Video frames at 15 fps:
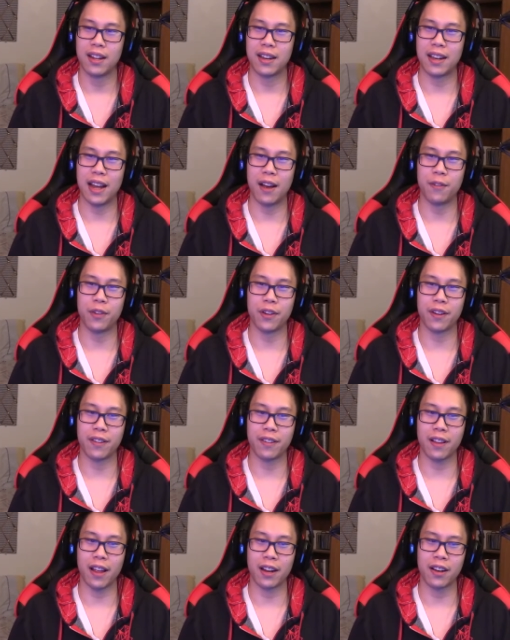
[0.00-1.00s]
devs are
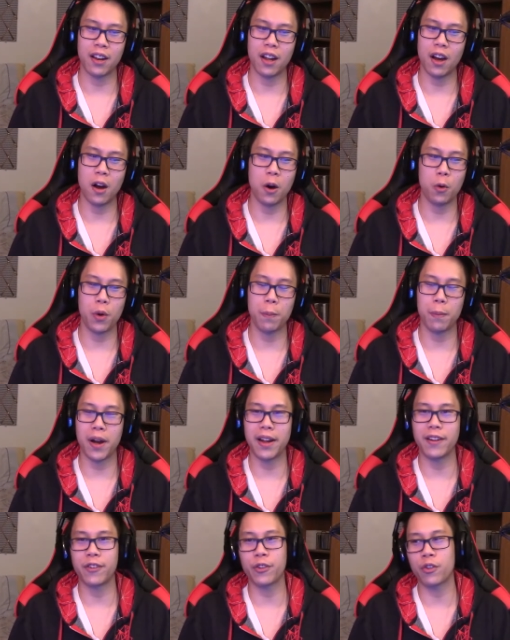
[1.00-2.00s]
just like, no, we
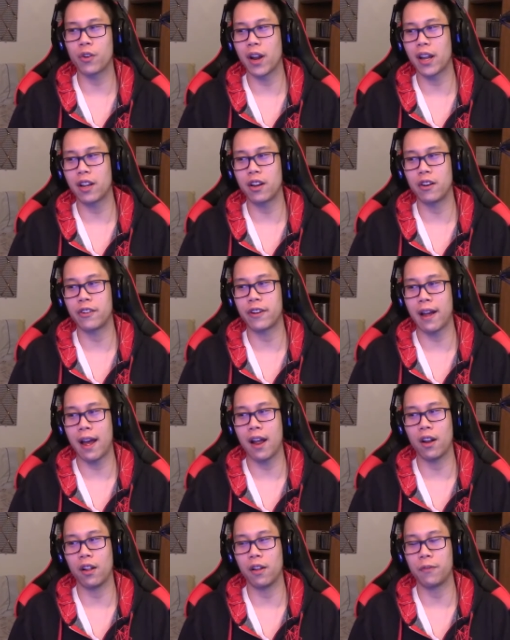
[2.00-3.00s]
might strike your
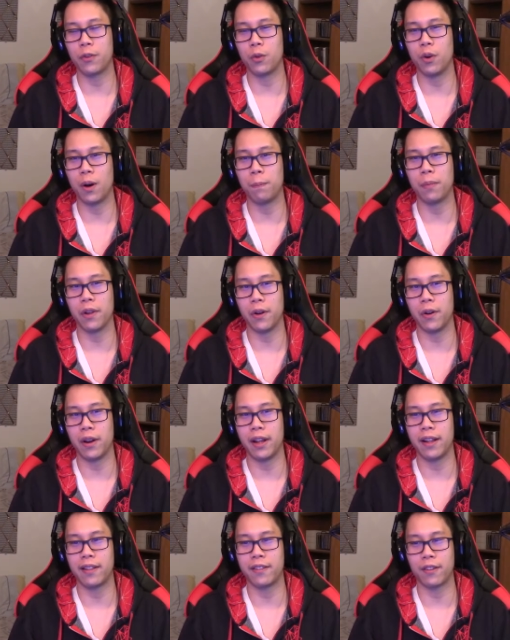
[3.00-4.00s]
channel if you upload
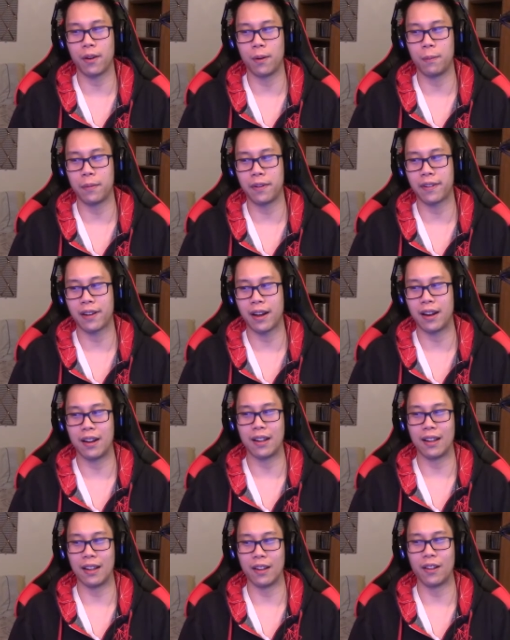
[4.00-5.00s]
it. So I'm just kind
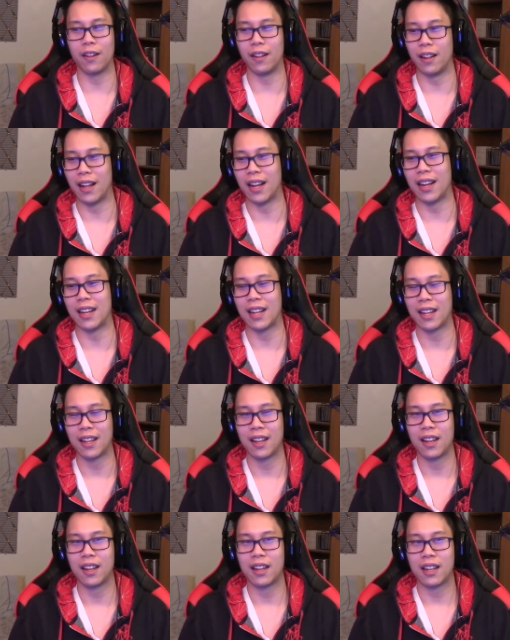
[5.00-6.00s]
of a little
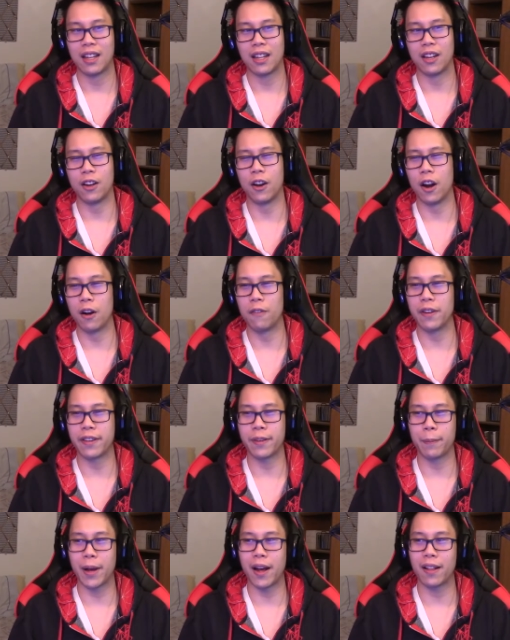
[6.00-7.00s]

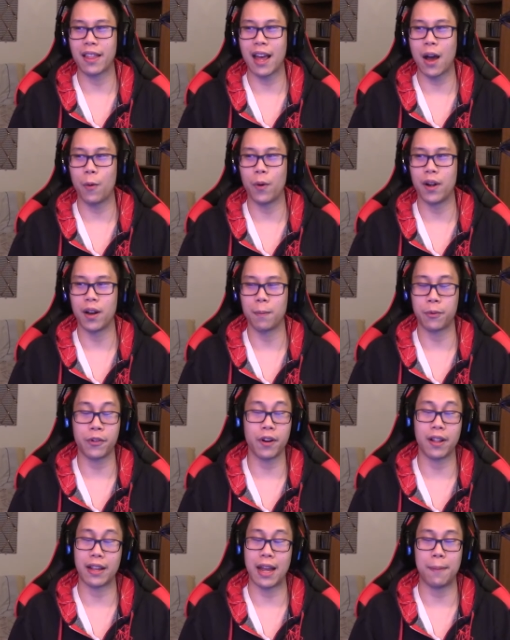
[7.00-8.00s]
nervous about that one. I'm
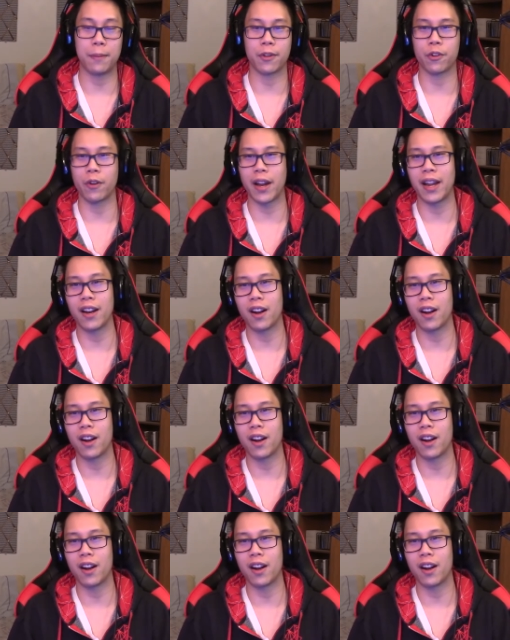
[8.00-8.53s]
sure the game is great